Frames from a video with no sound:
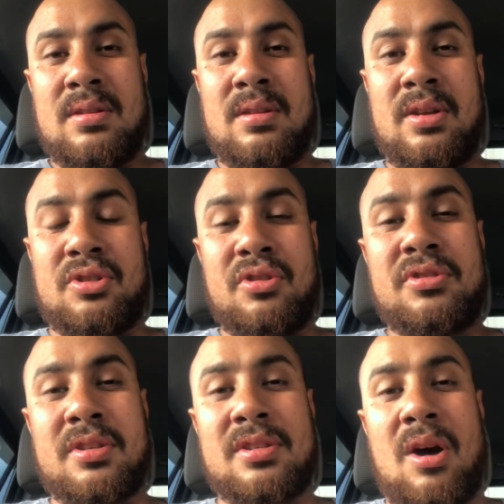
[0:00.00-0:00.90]

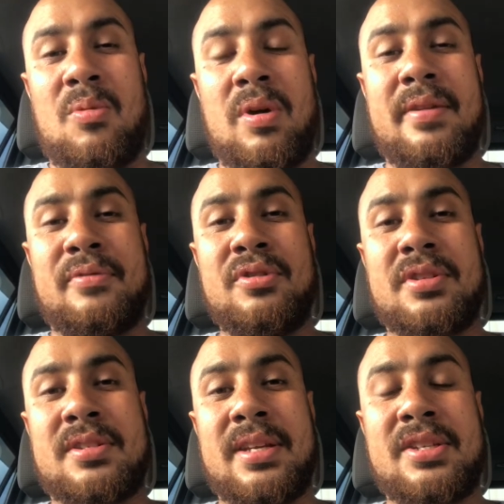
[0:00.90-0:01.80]
Usyk's, one of
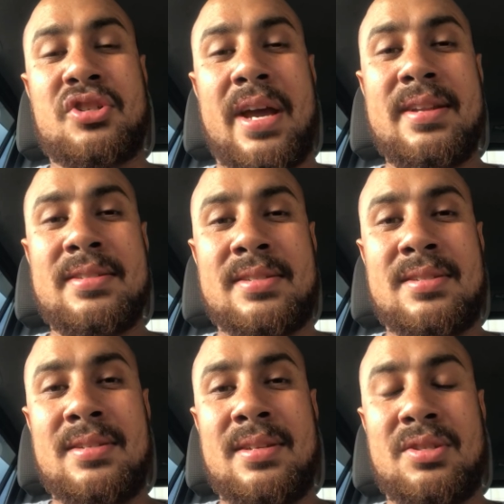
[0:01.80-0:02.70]
Usyk's
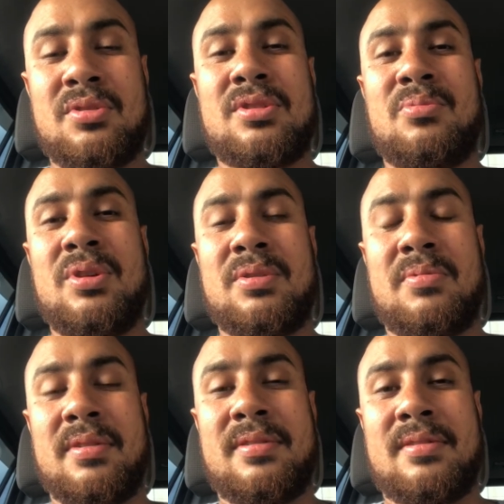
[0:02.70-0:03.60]
ex-trainers. He's also worked
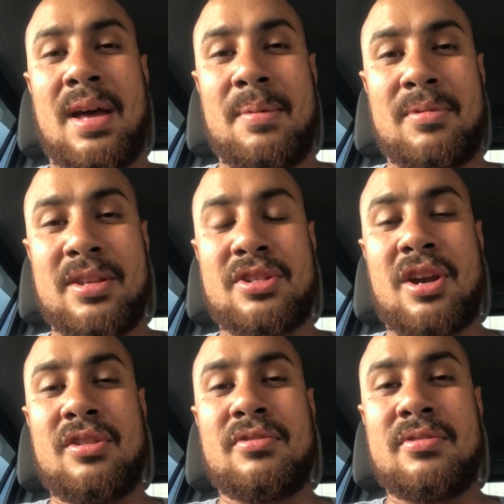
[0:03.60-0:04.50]
with
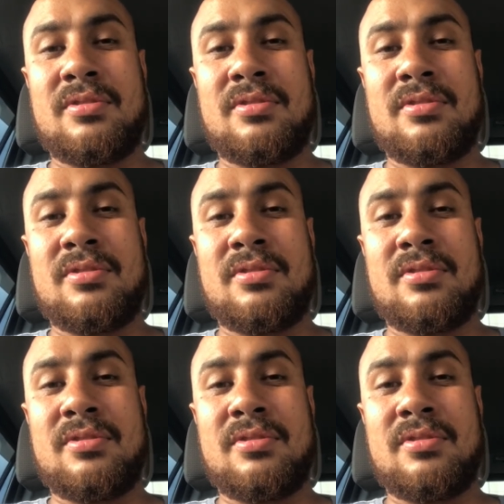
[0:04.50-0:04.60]
Klitschko.